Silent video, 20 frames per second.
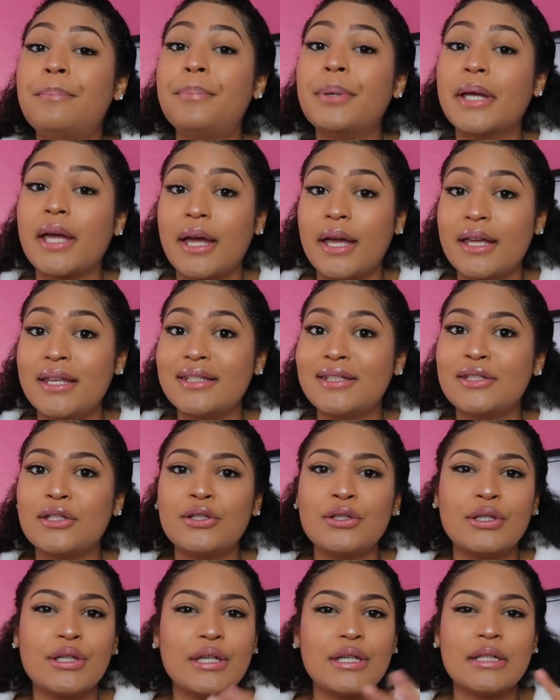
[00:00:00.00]
because
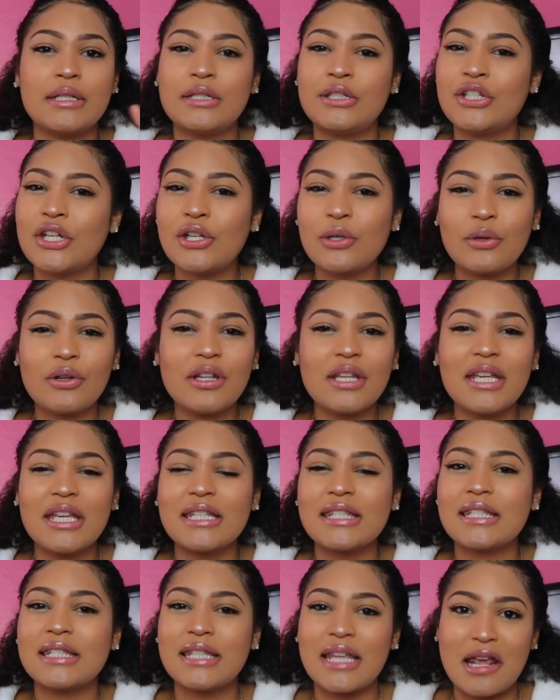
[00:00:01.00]
generally
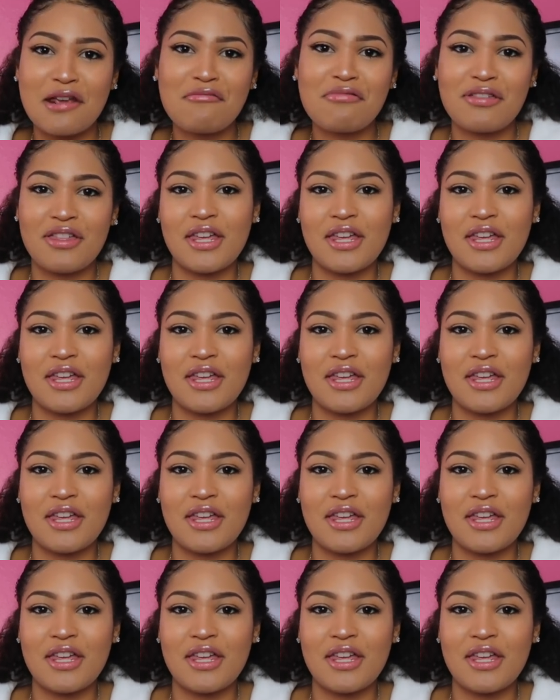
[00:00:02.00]
it's the same